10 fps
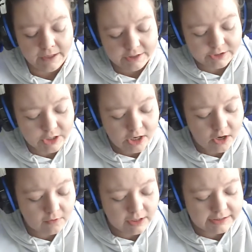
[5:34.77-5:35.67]

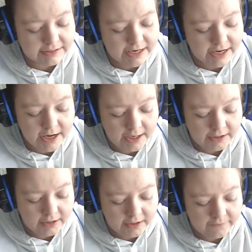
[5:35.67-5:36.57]
So let's say
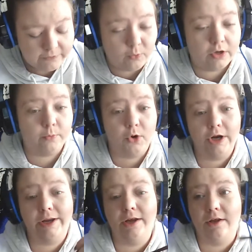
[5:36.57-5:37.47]
if you want to
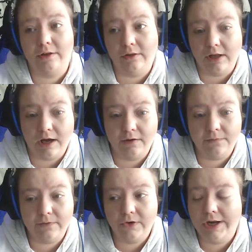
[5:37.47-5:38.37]
bring in
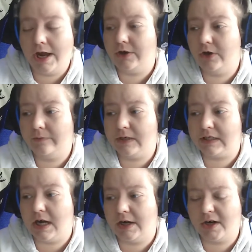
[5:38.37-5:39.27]
love and you've
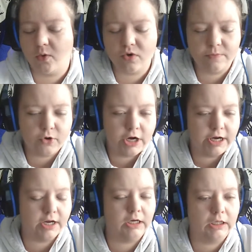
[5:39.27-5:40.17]
decided, I want to bring
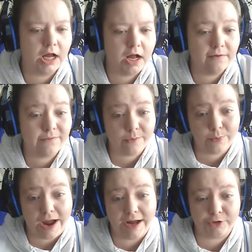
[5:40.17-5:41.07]
in love,
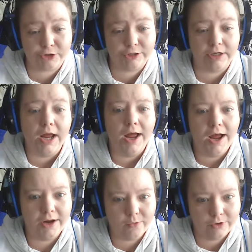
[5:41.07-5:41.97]
passion,
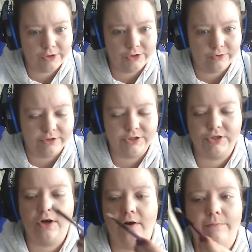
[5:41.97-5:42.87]
and I'm going to do a
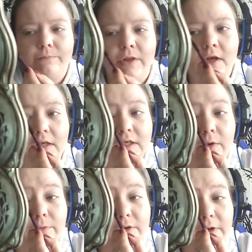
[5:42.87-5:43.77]
dessert.
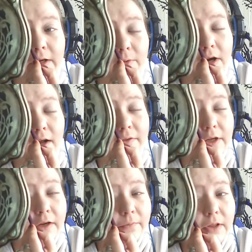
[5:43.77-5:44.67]
So to me, when I
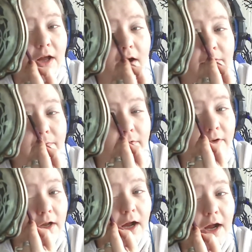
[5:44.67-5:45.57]
think of love,
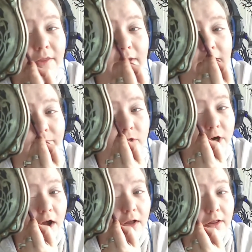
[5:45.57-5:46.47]
I think of
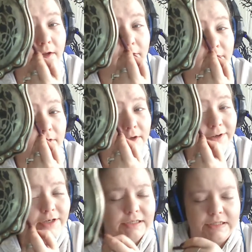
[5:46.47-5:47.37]
chocolate
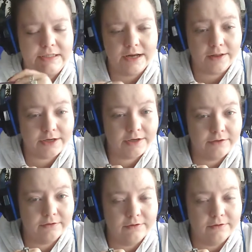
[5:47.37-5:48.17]
because it's delicate.